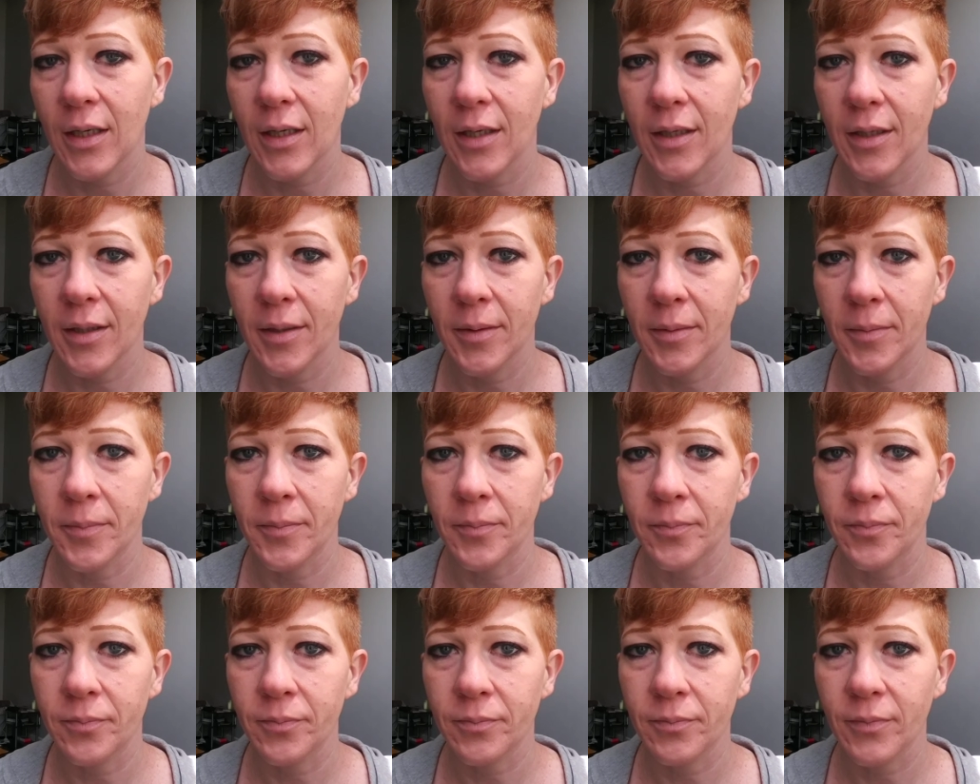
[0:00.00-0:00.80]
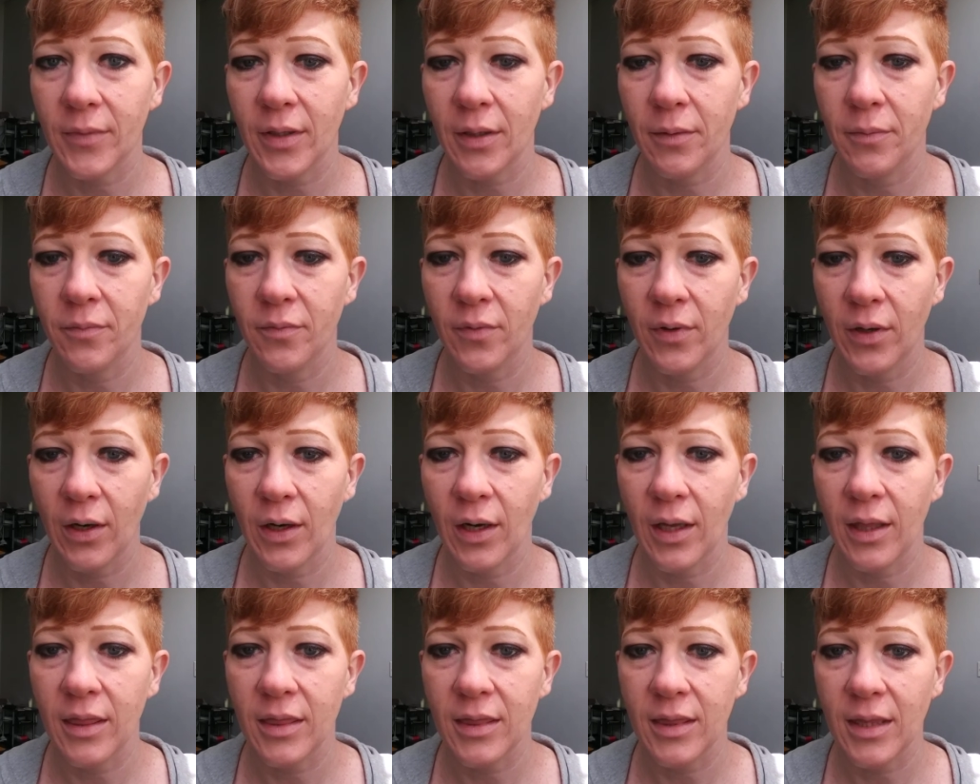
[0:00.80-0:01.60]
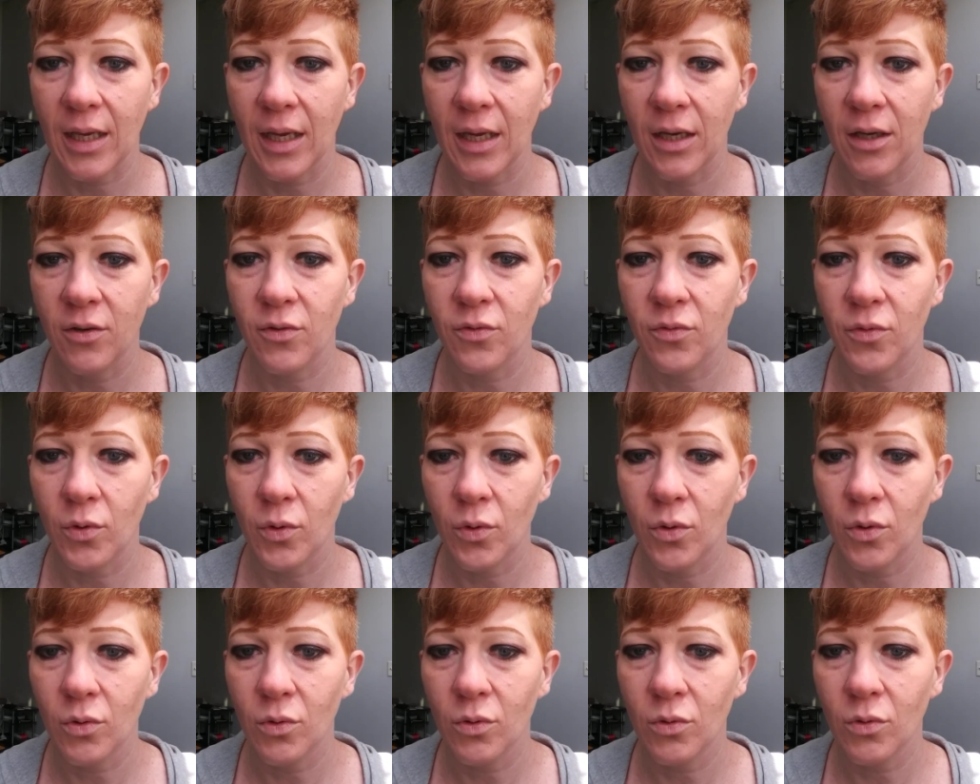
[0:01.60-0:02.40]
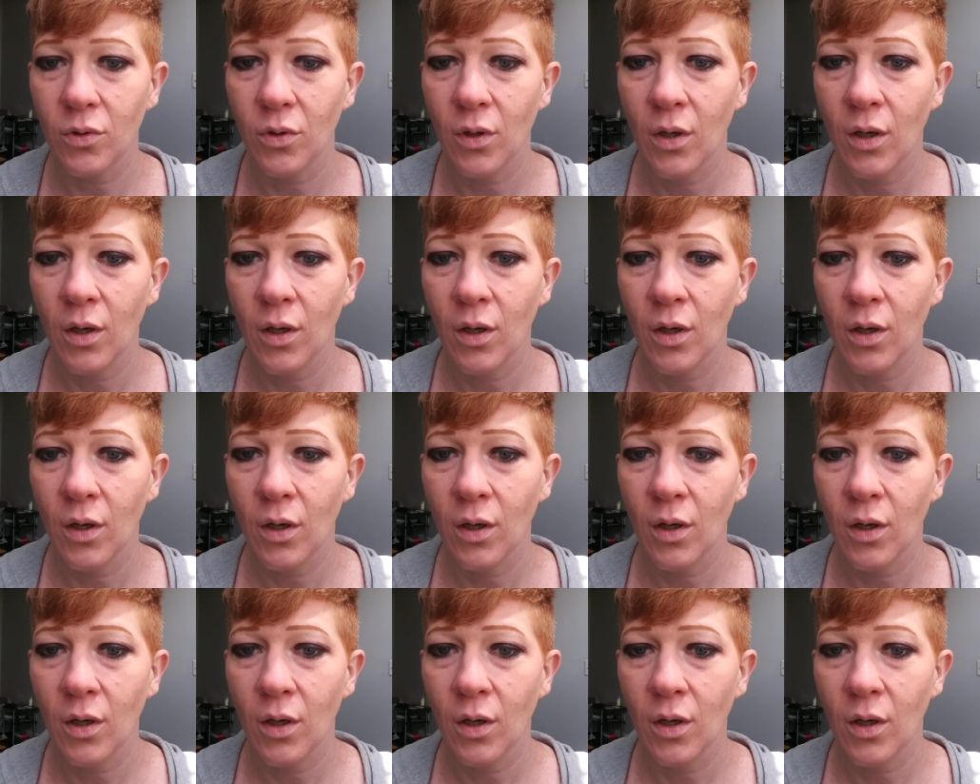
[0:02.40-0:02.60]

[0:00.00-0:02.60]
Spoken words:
I'm very thankful